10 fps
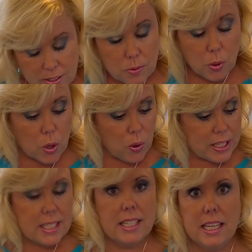We're going
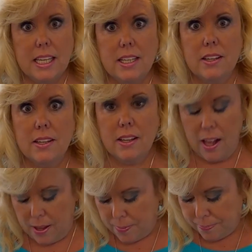to need
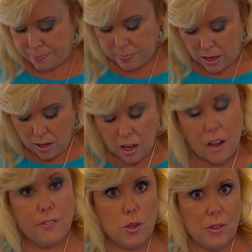a
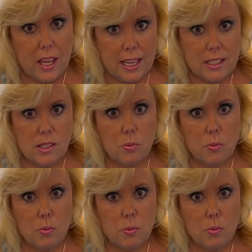few things.